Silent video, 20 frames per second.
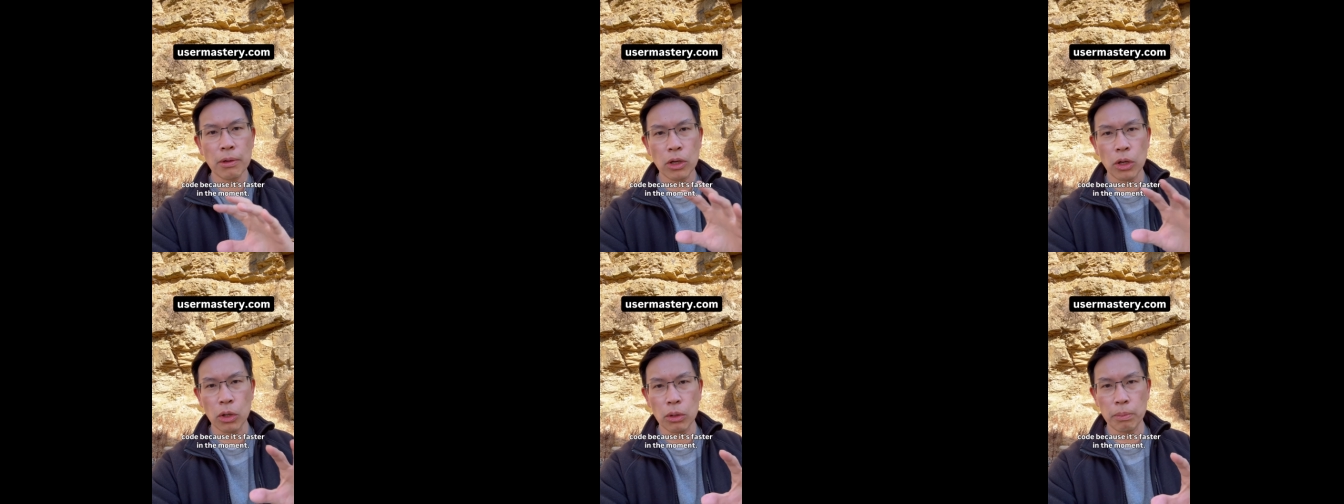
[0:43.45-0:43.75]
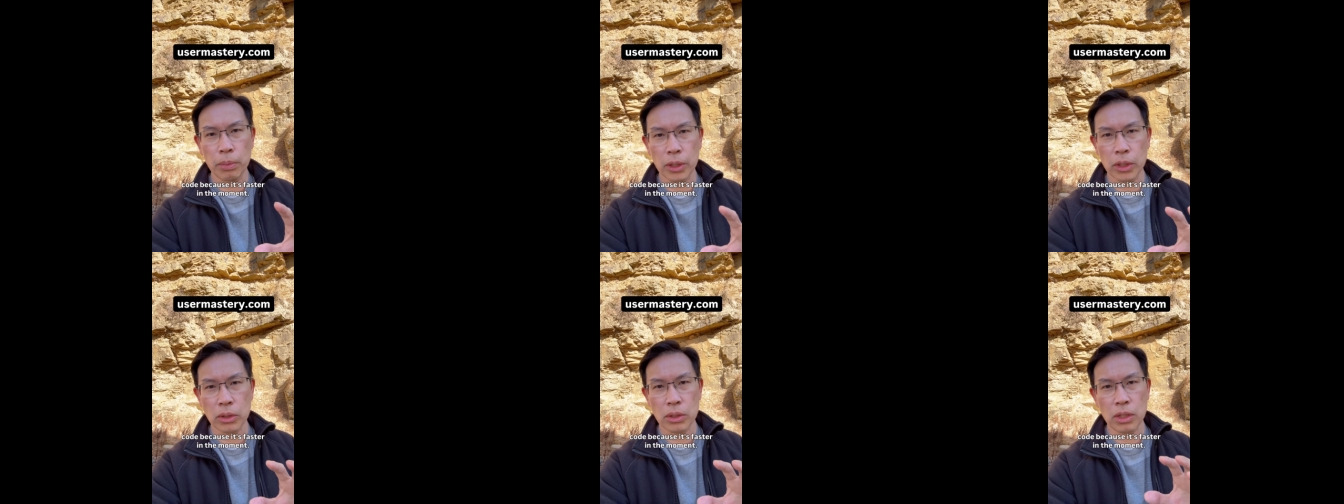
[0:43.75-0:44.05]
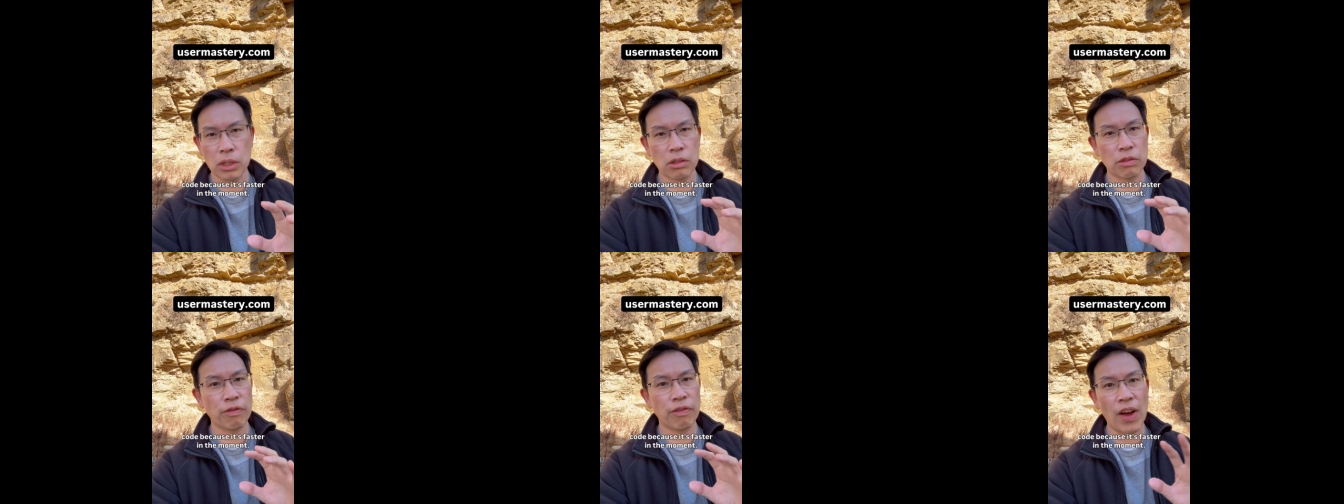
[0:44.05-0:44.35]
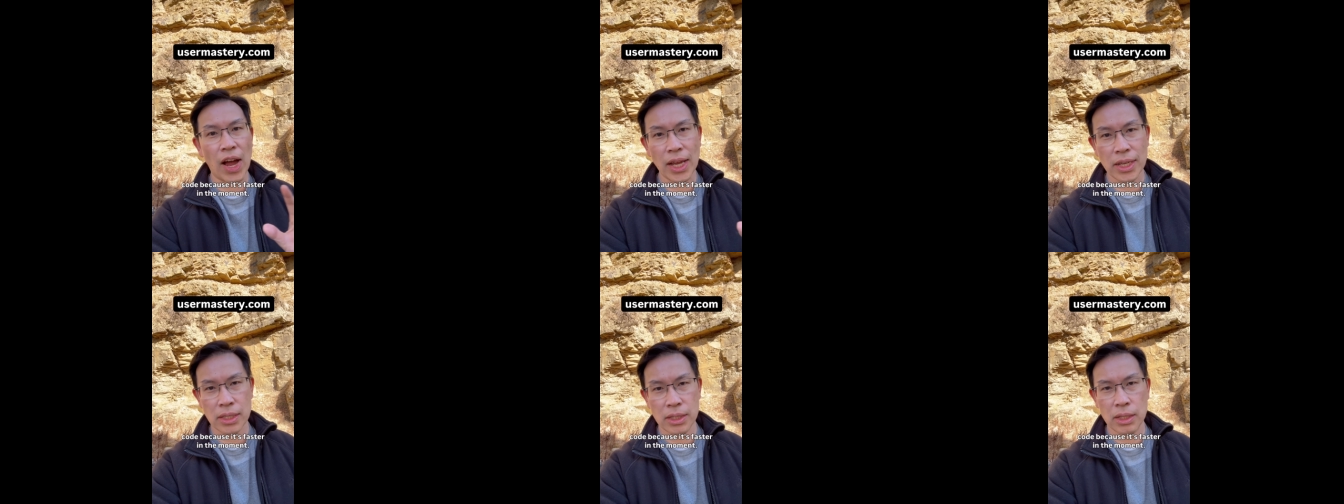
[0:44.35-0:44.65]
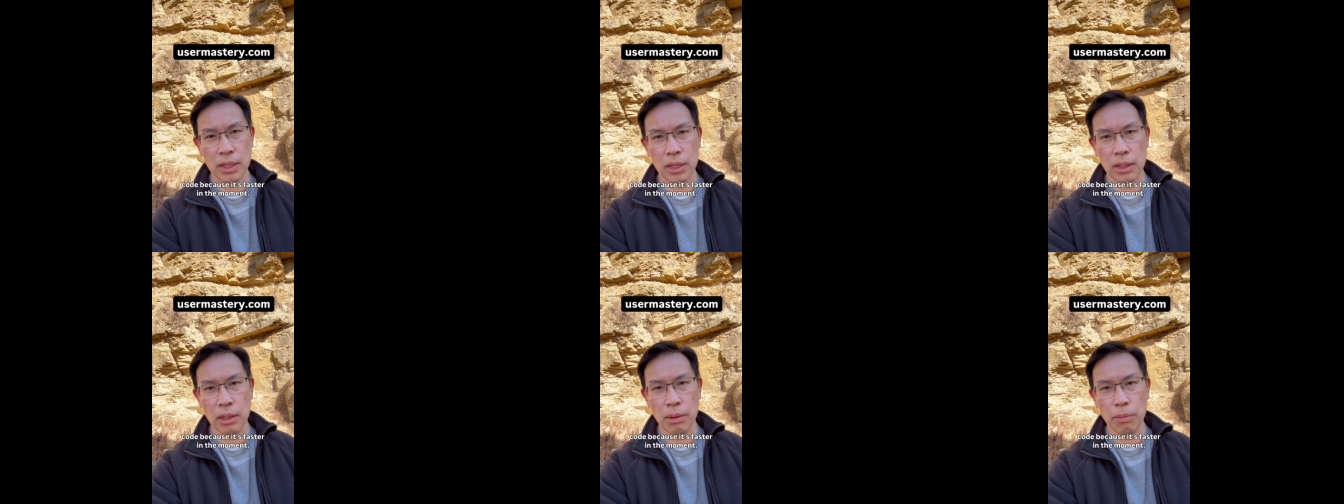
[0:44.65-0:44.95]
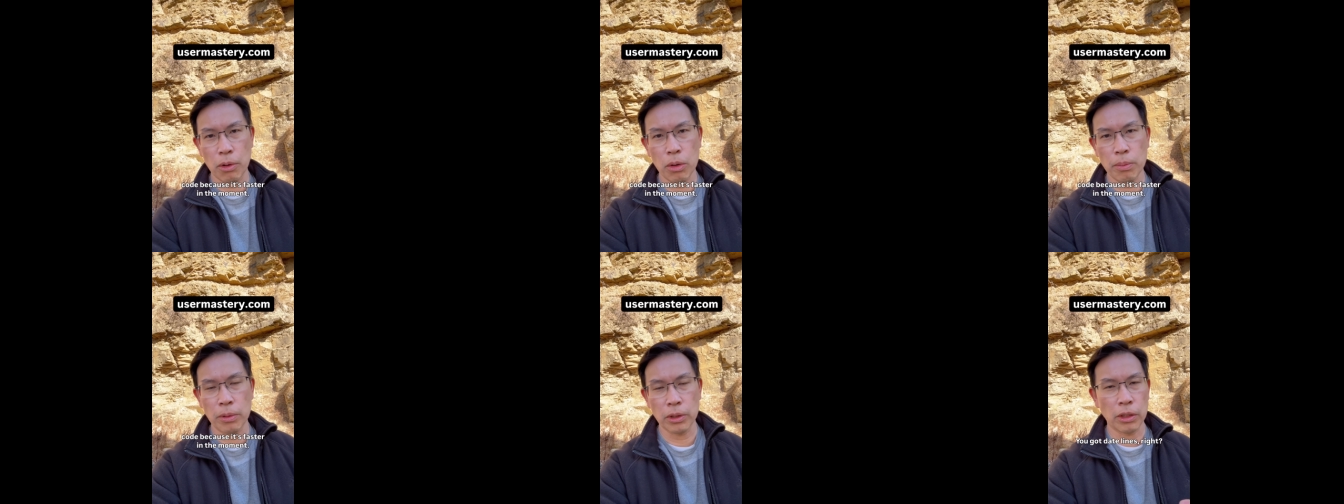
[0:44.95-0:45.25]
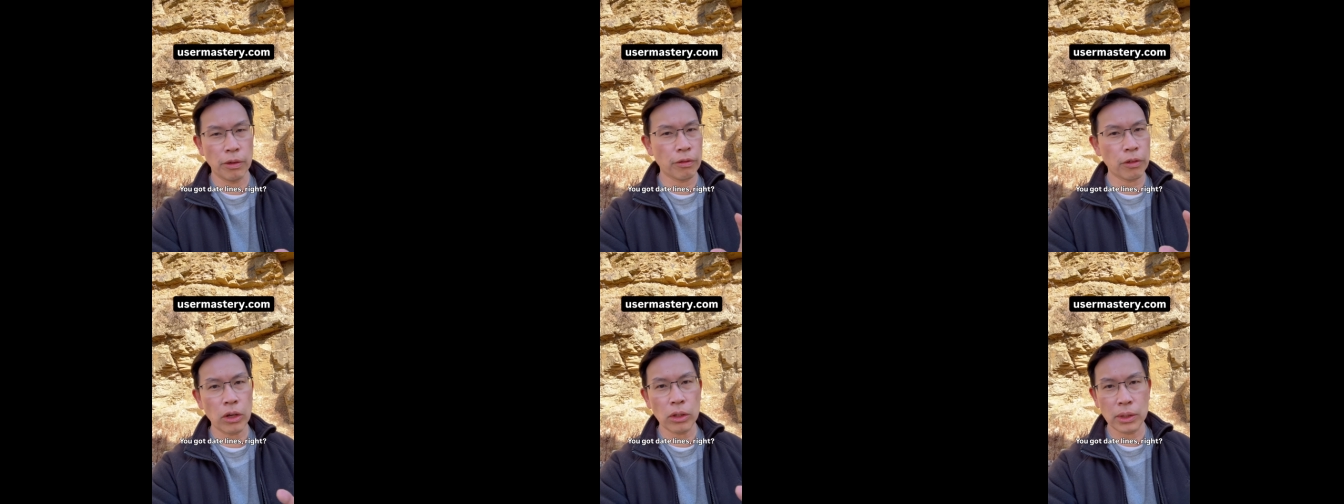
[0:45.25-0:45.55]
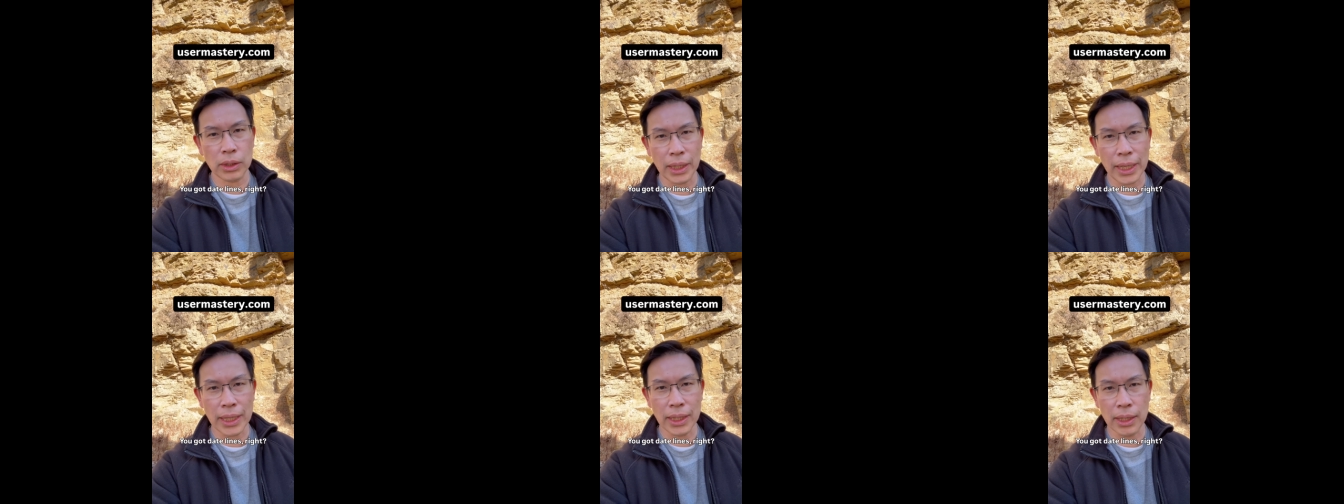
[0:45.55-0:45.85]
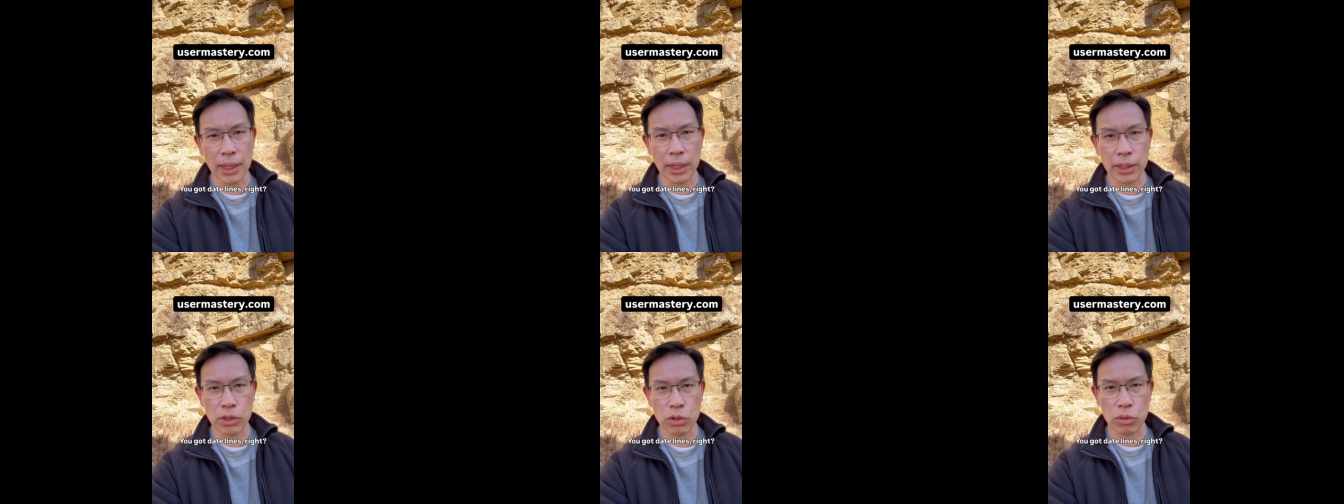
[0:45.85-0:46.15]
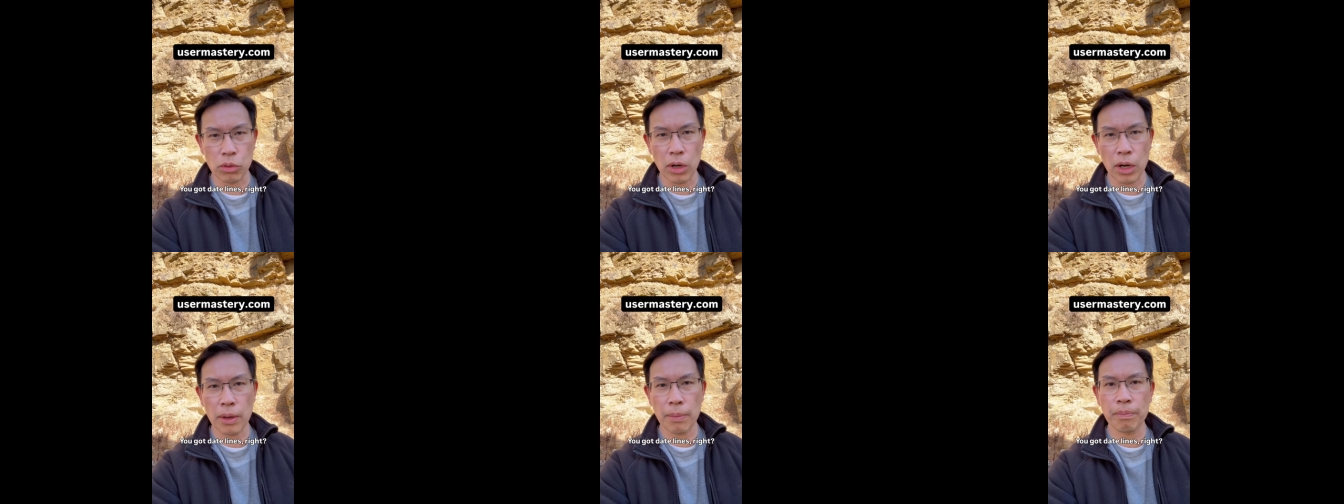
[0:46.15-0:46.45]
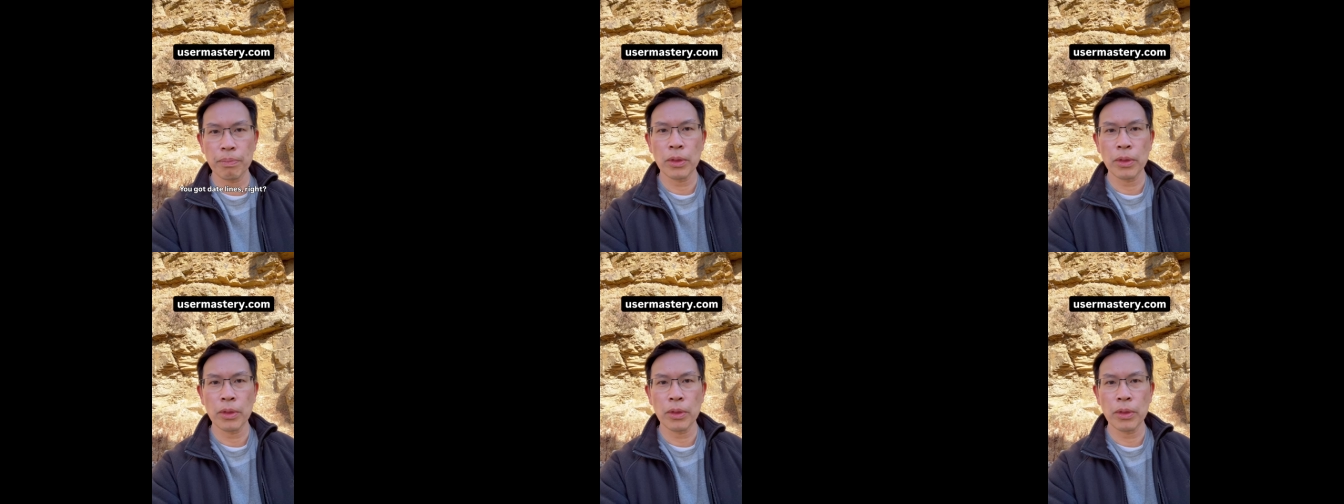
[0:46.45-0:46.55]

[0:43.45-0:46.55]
code because it's faster in the moment. You've got deadlines, right?